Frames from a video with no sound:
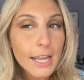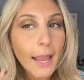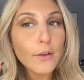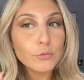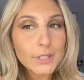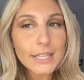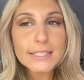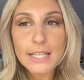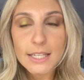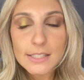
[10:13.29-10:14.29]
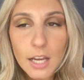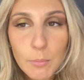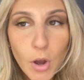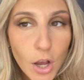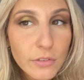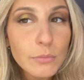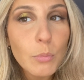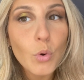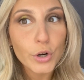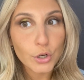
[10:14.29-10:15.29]
It really does come off
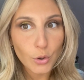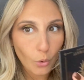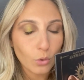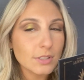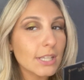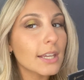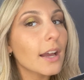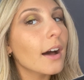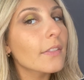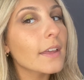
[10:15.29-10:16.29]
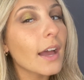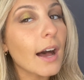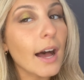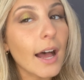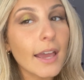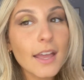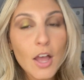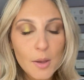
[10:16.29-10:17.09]
more goldy on the eye,